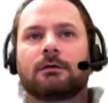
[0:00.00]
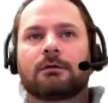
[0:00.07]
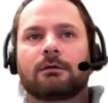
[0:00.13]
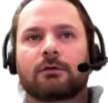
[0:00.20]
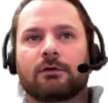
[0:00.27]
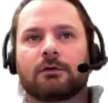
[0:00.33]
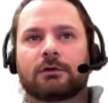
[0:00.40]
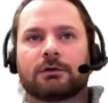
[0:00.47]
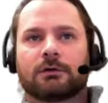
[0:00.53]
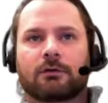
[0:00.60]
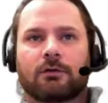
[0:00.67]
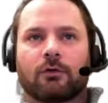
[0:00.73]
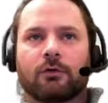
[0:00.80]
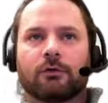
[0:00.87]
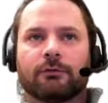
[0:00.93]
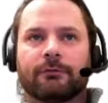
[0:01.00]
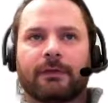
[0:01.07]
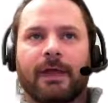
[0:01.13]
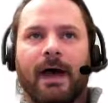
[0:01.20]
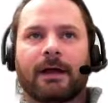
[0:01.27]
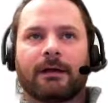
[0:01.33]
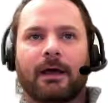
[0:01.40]
so you can just Google for
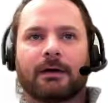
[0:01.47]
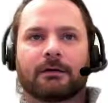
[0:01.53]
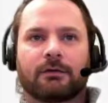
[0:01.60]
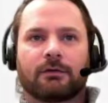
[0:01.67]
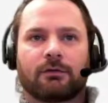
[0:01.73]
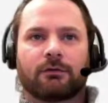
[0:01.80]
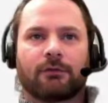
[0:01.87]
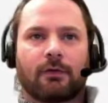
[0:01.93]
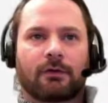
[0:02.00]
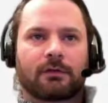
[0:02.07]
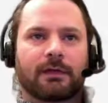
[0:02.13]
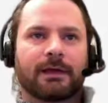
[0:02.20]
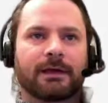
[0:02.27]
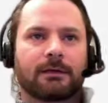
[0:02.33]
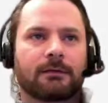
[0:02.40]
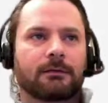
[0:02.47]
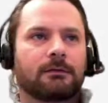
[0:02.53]
that and it's the first link.